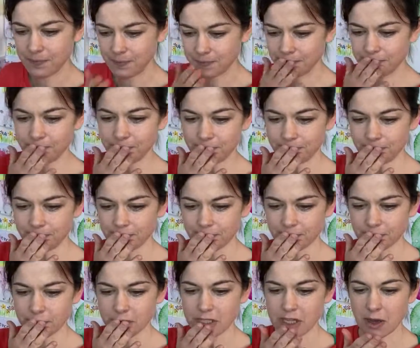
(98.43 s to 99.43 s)

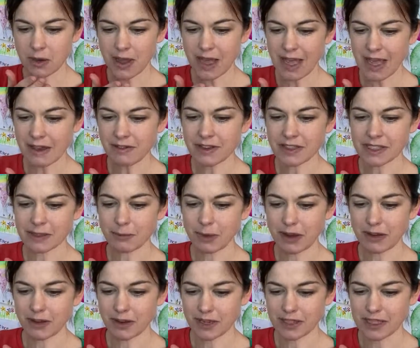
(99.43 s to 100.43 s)
So here is the
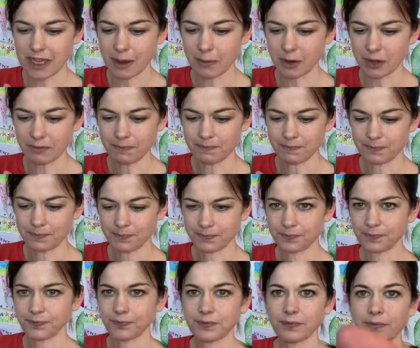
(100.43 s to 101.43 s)
periodic table.
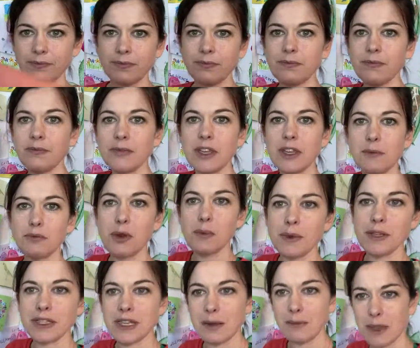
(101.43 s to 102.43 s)

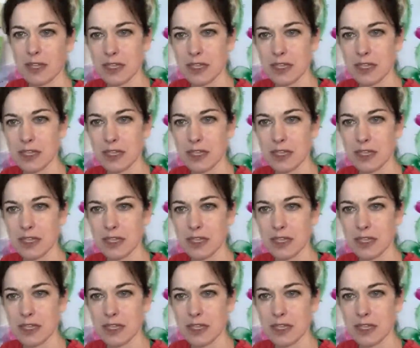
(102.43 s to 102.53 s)
Probably time I